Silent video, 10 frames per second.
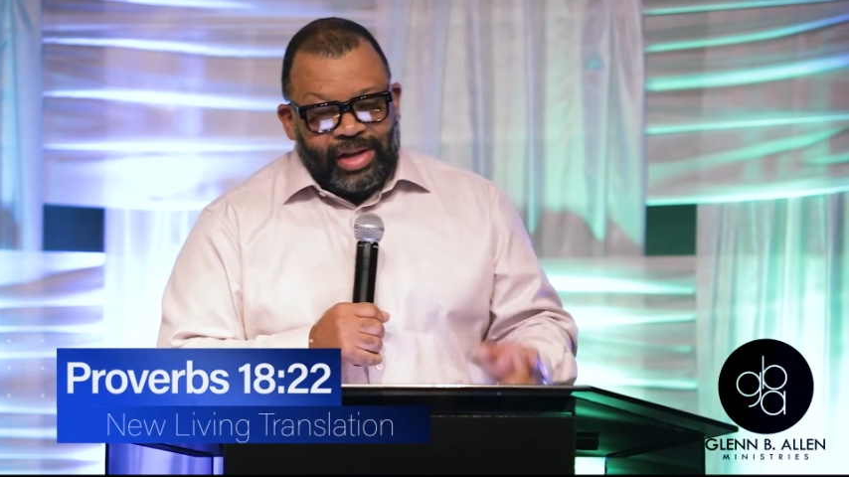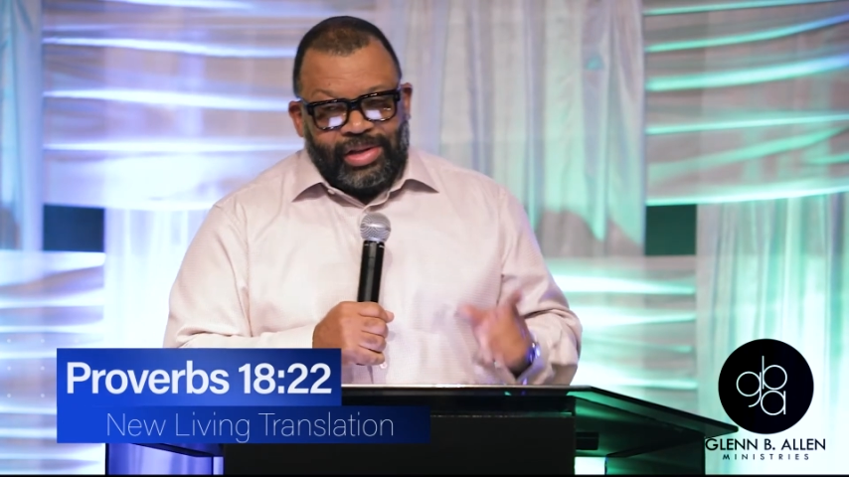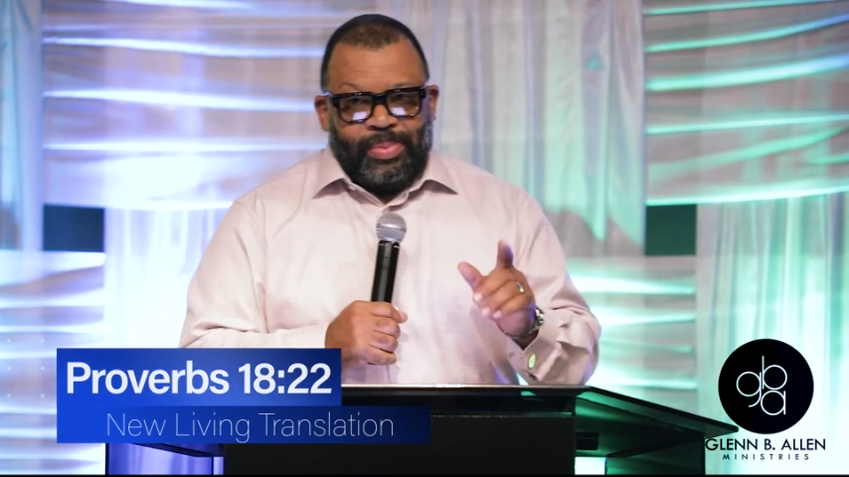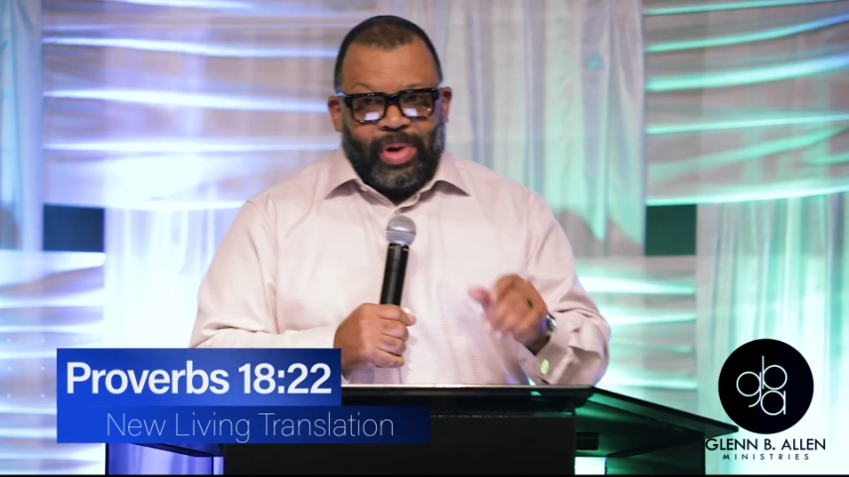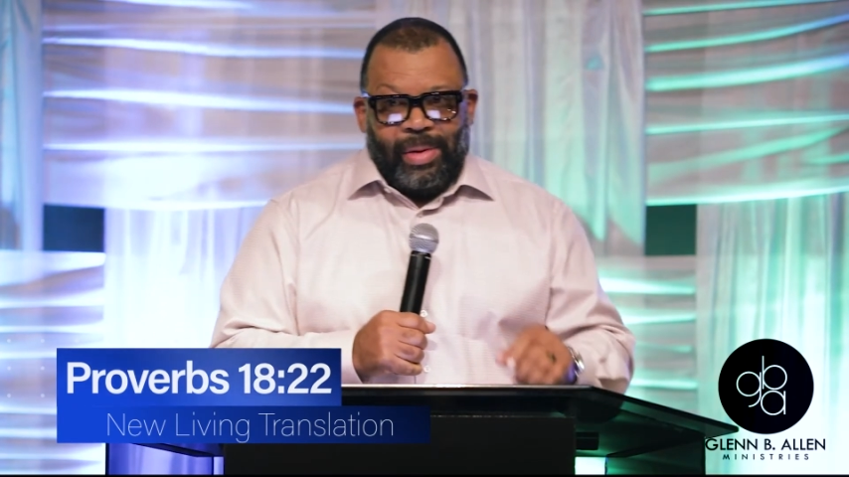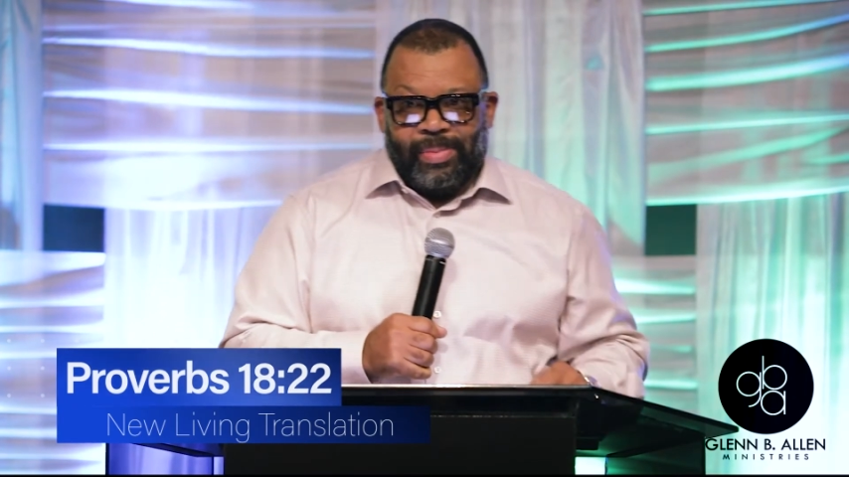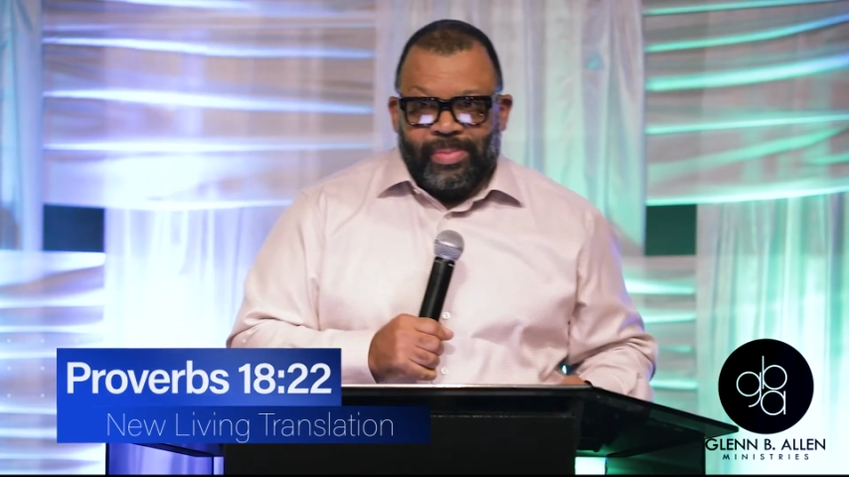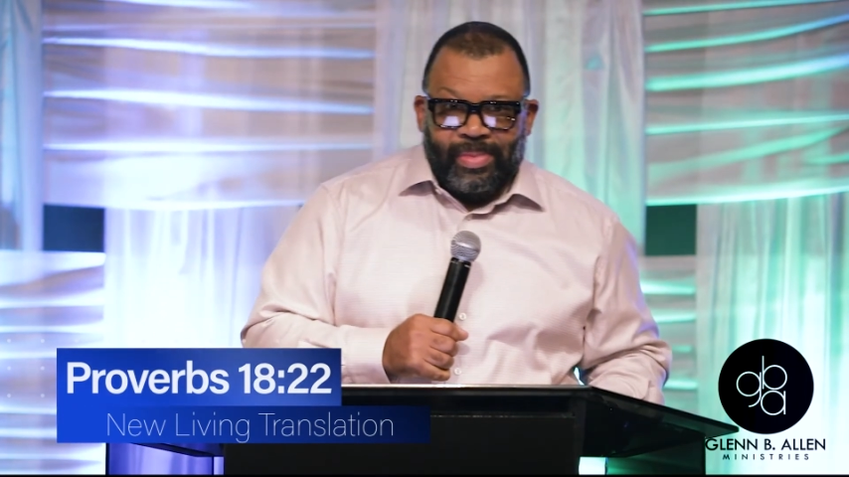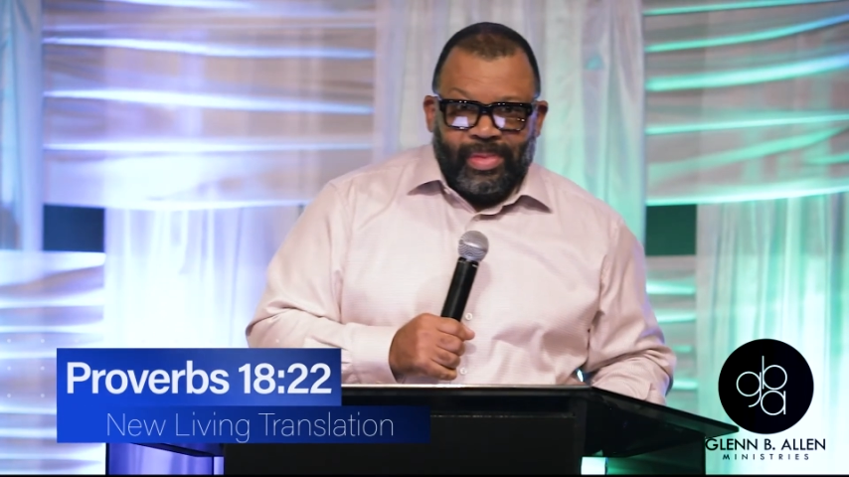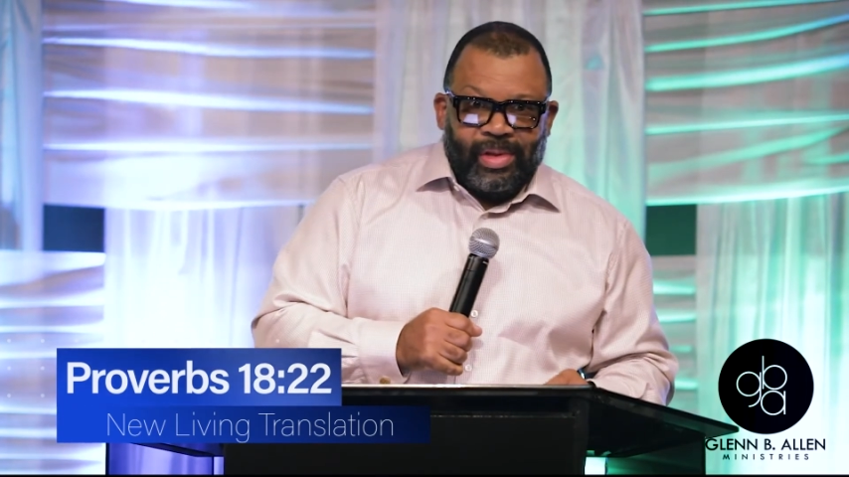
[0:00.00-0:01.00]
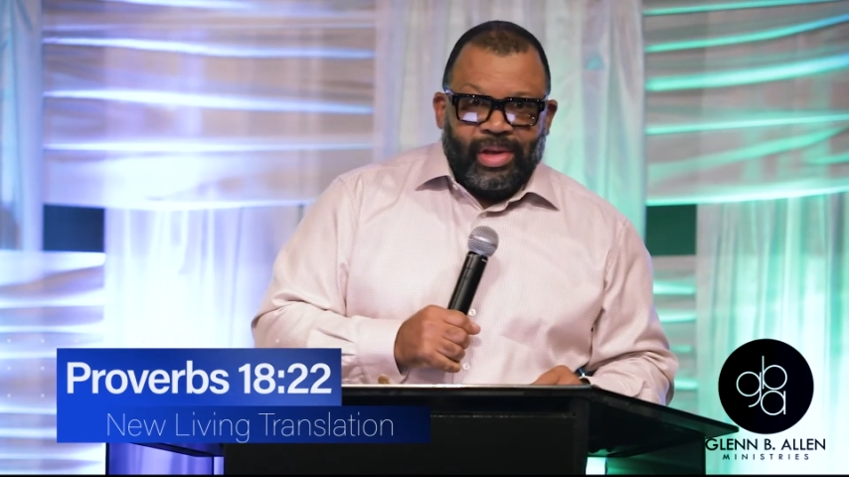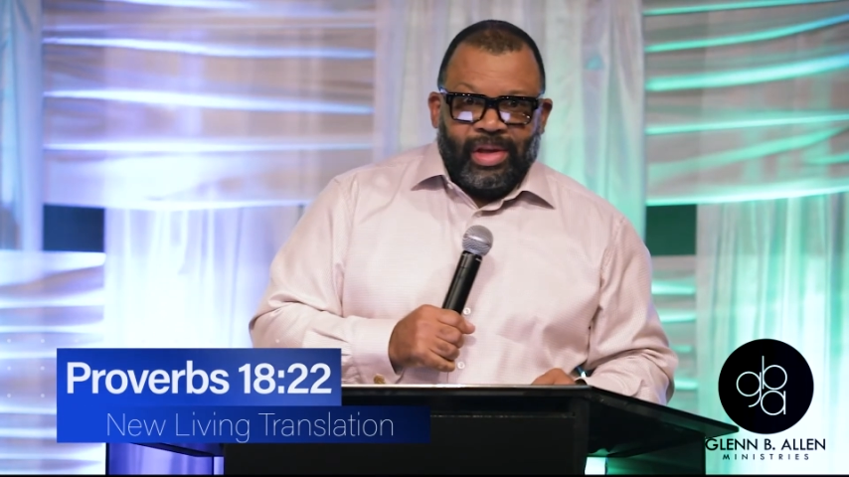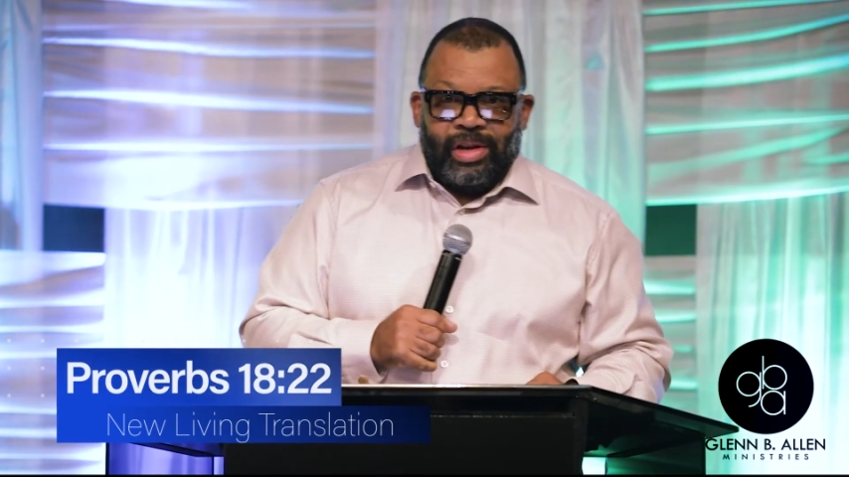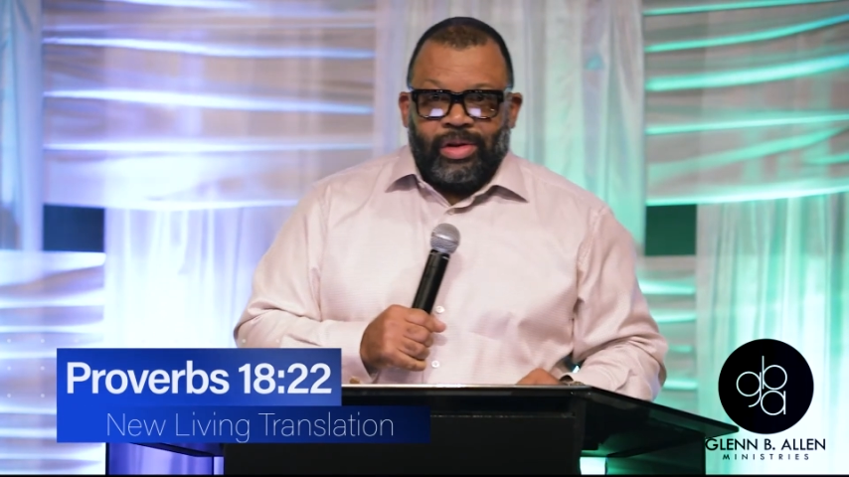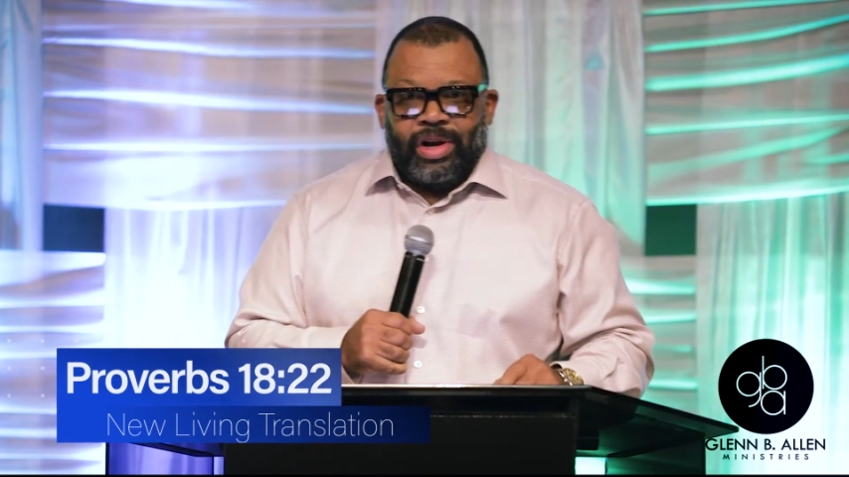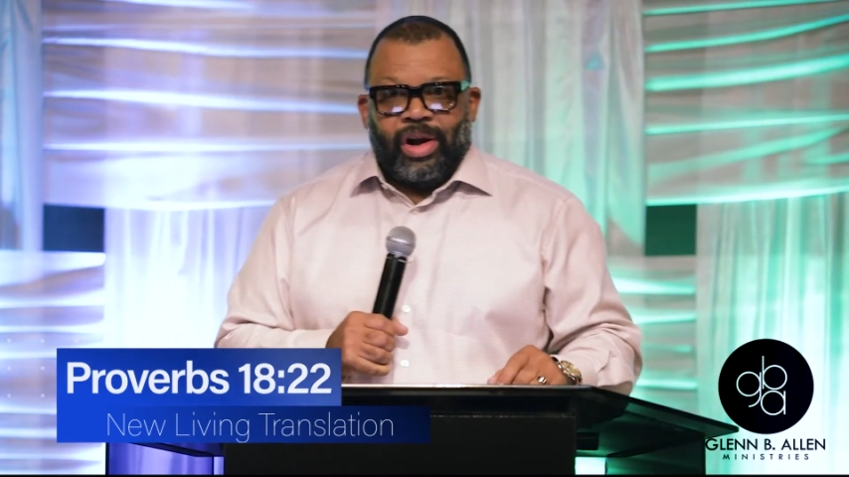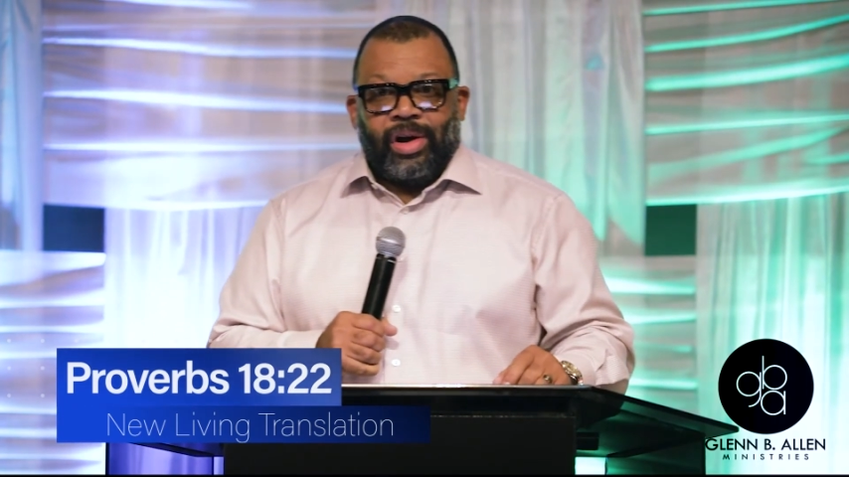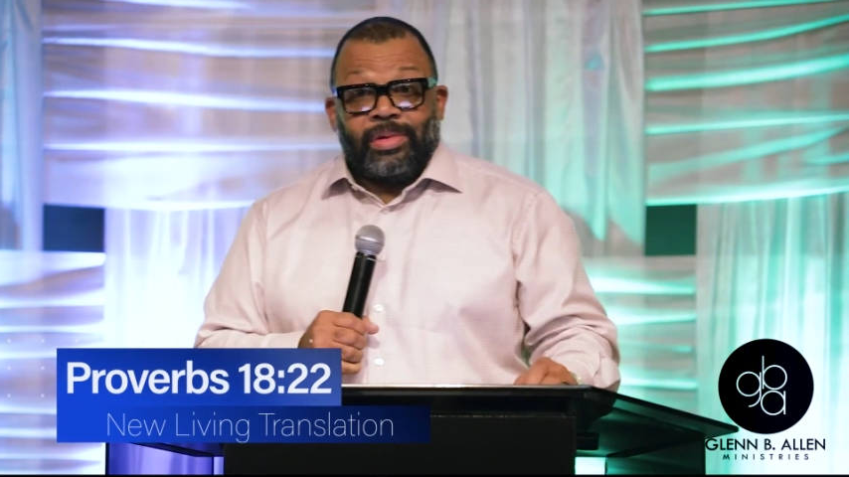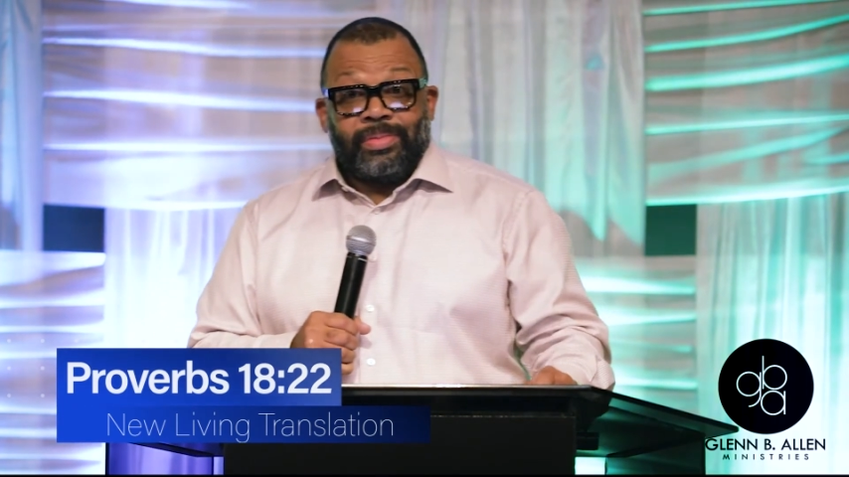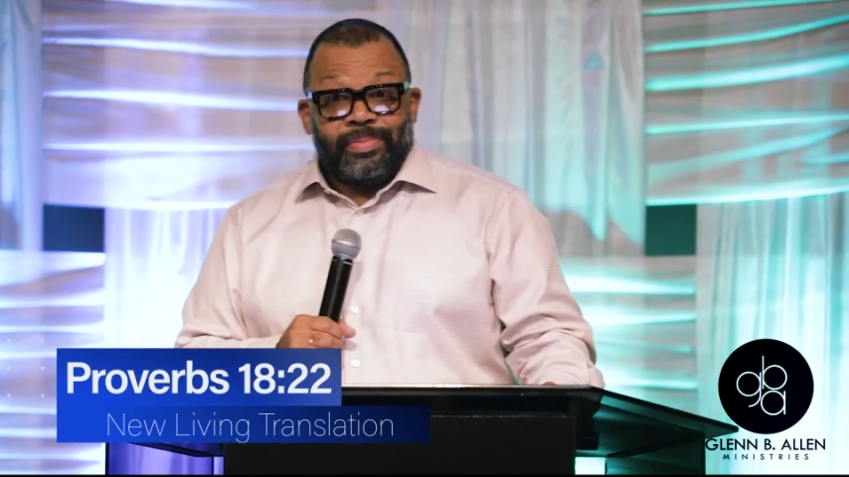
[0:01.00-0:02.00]
here's the problem, little
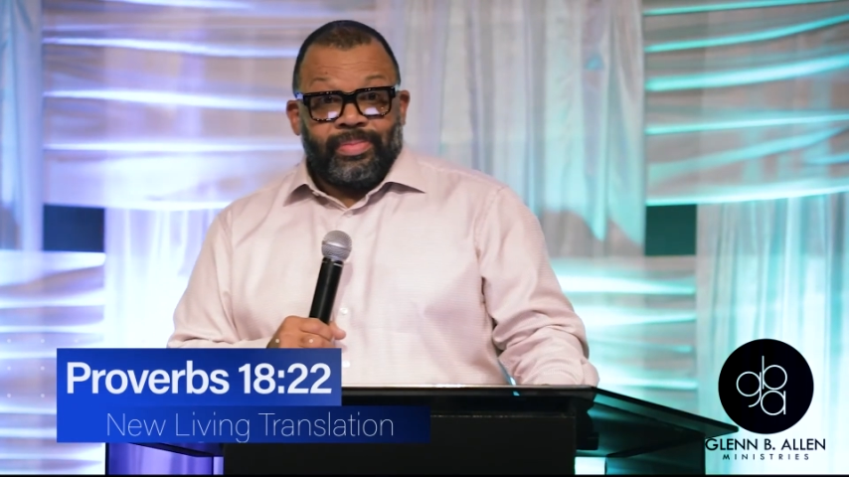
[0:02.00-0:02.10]
girl.